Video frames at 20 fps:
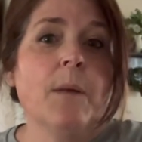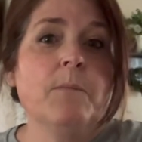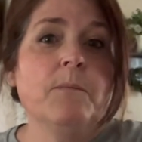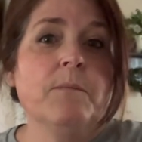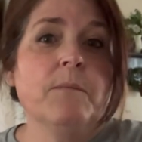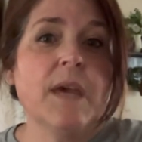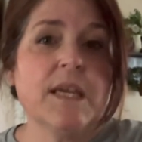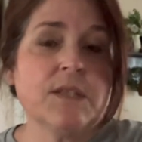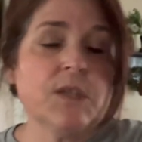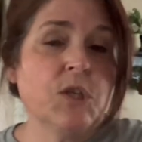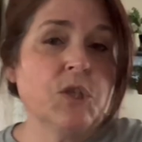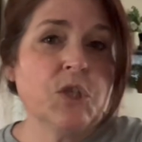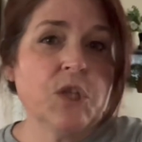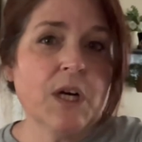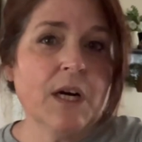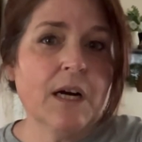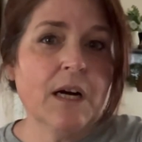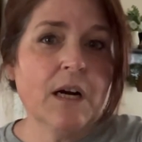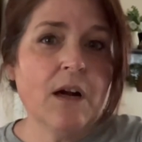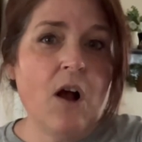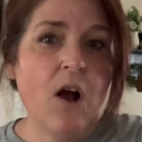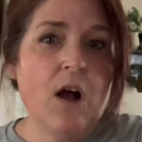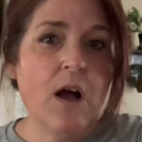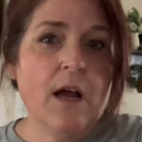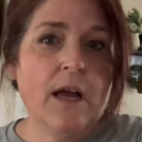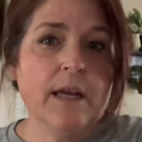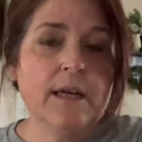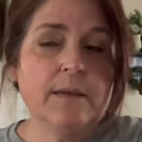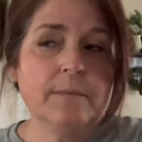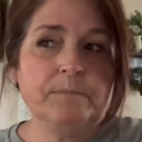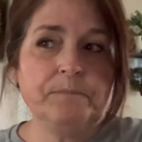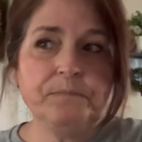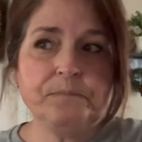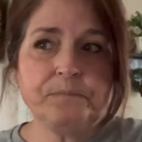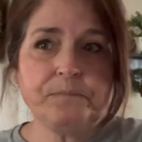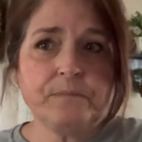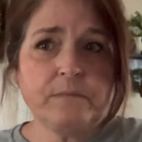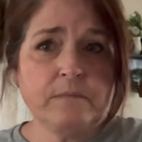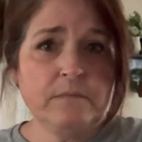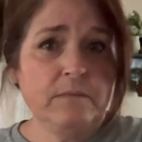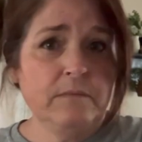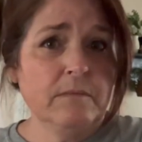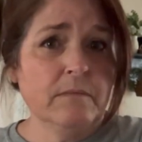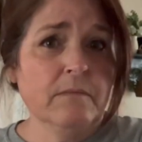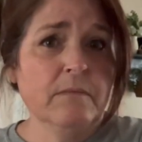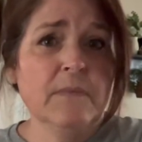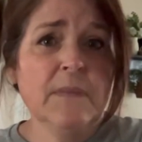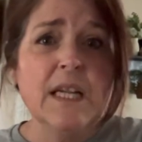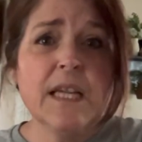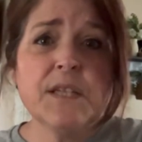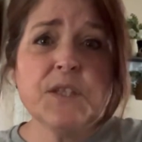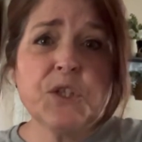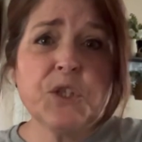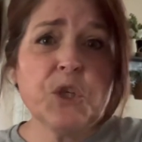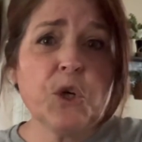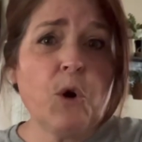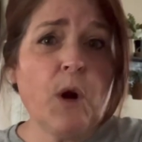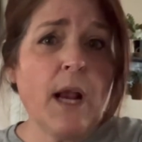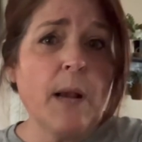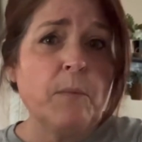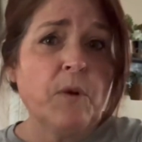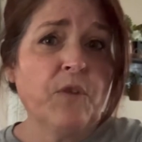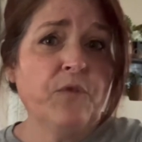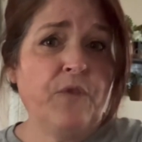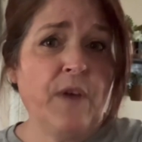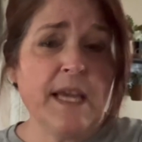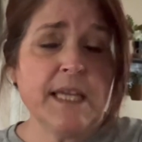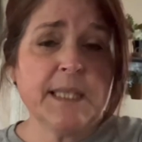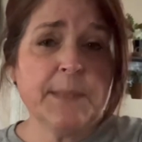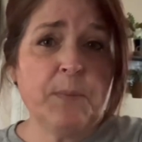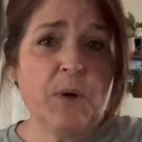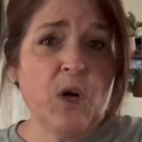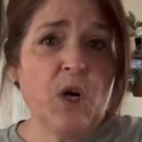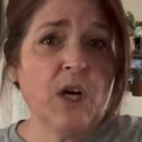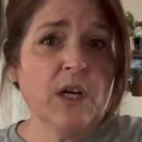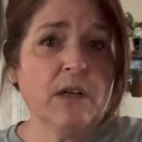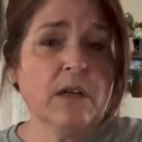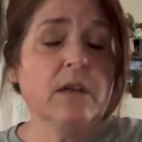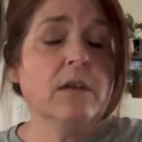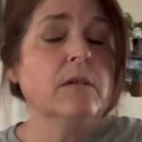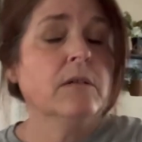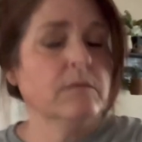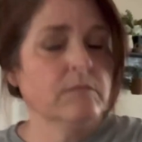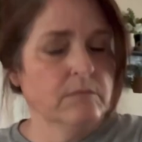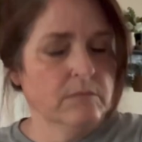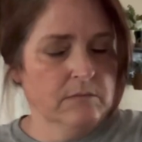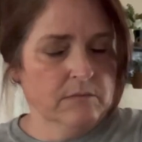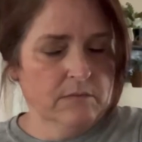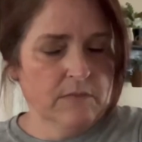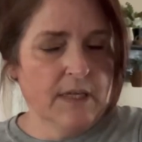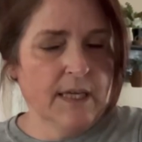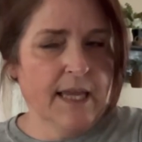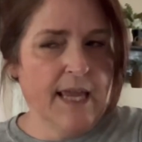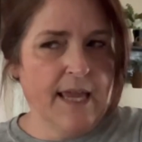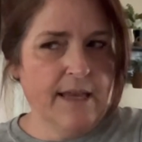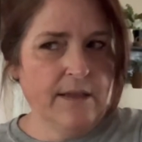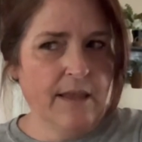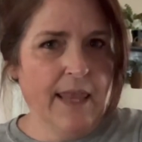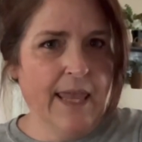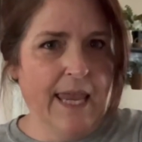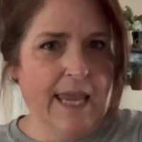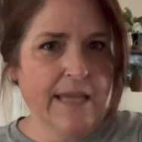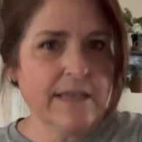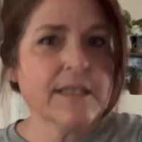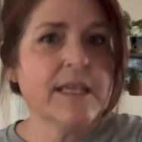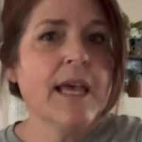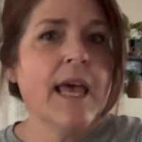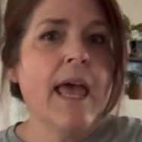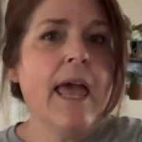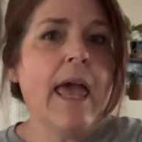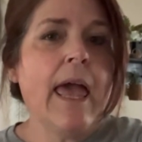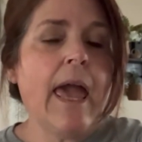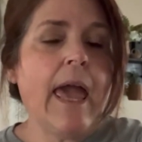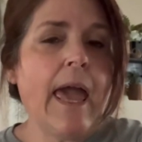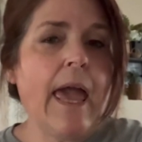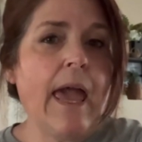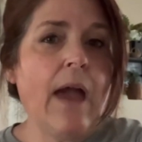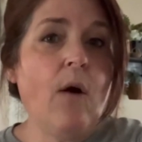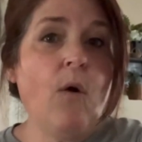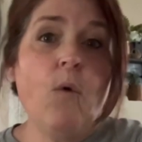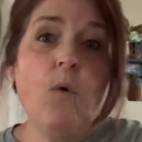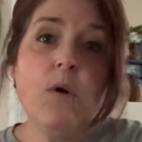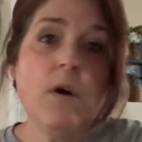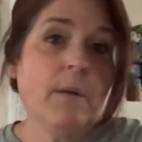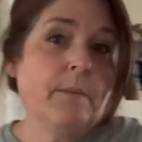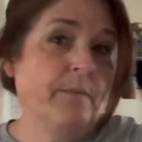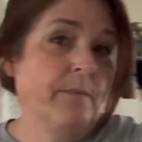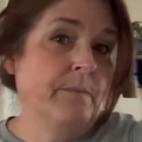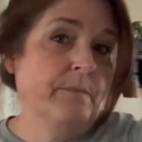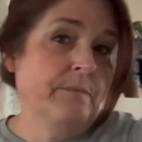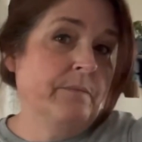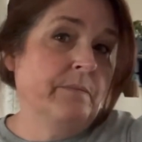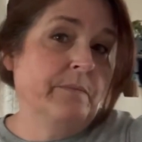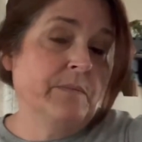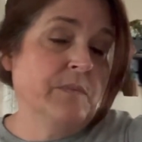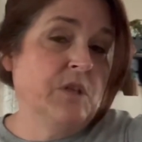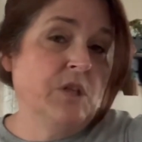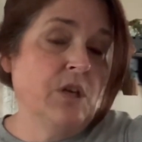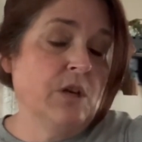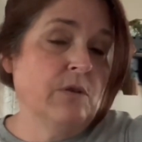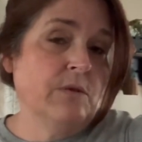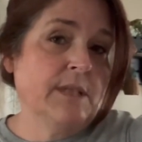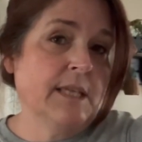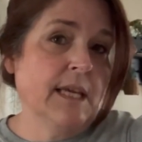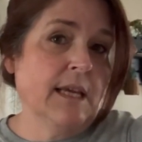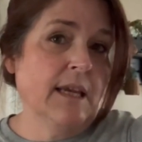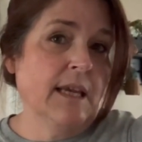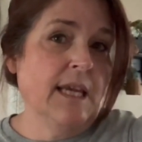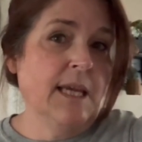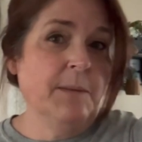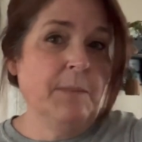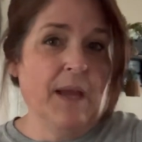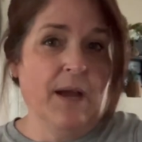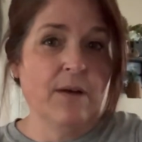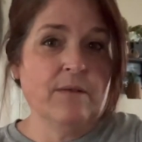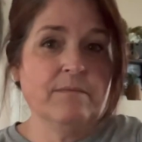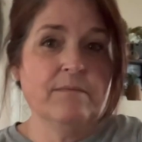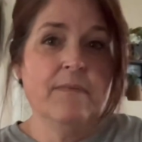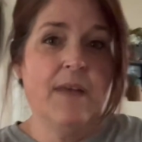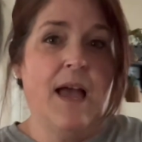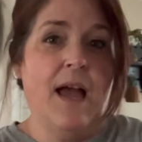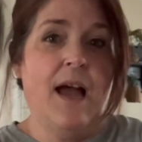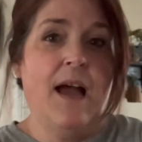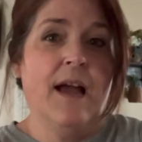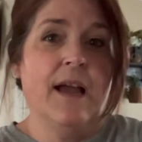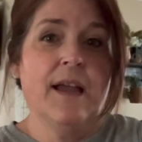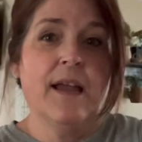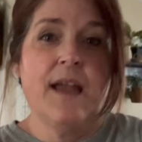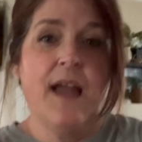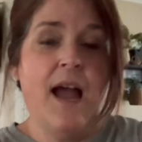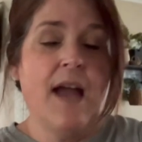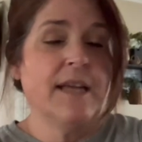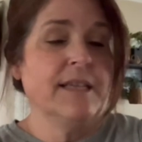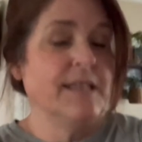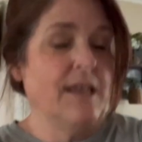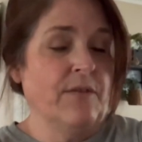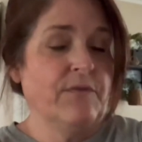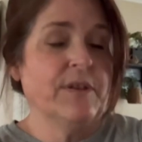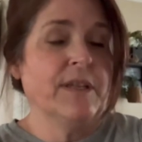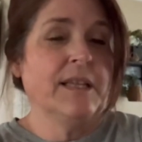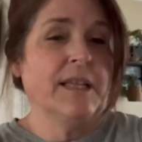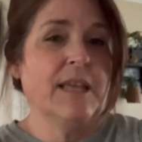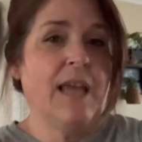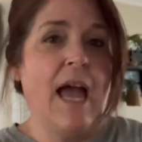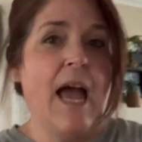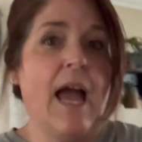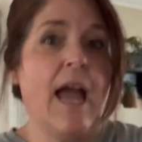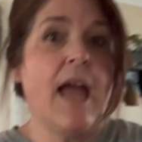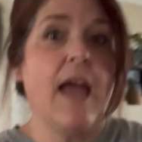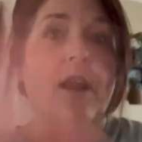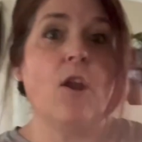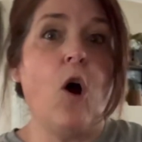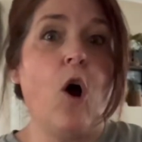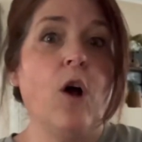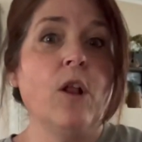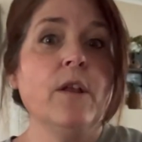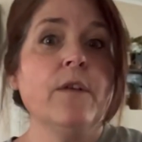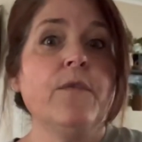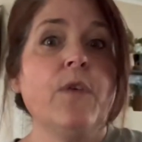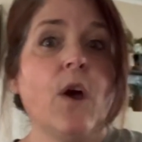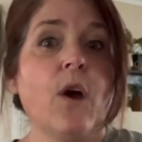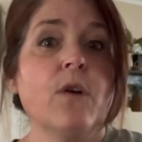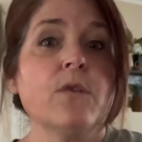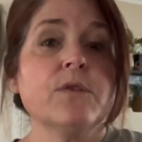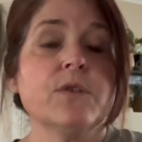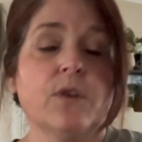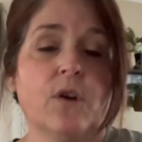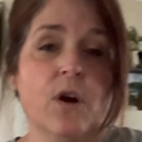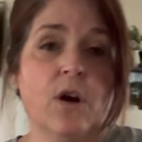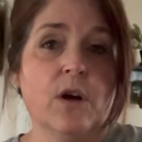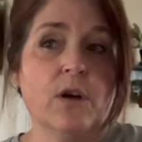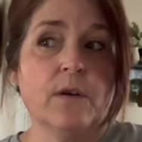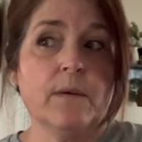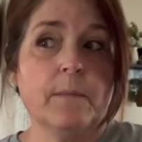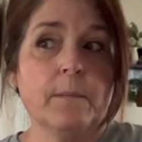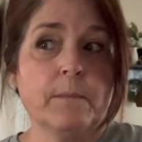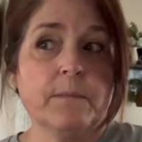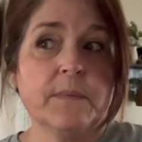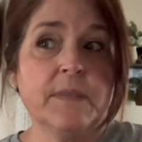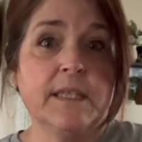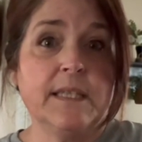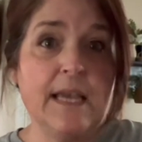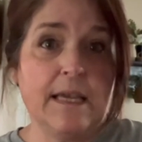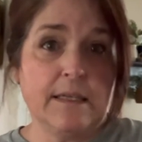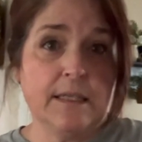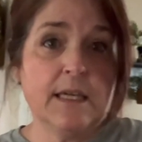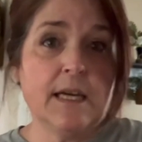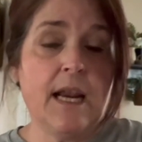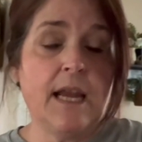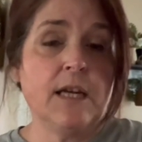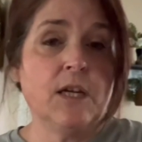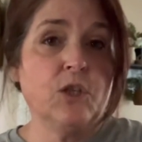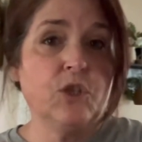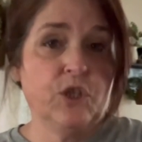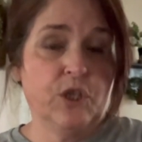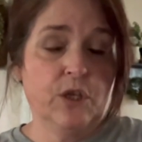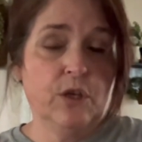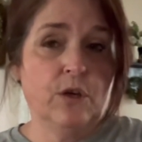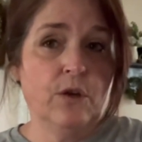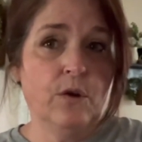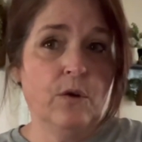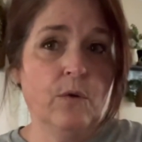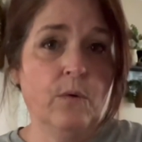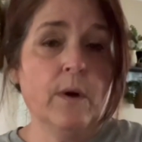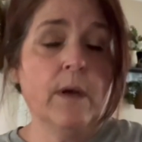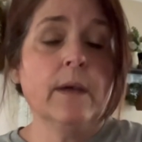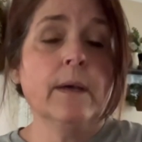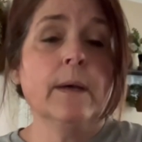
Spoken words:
Messenger on Instagram or Facebook, again, linked, or using email. I definitely, and all of those are designated to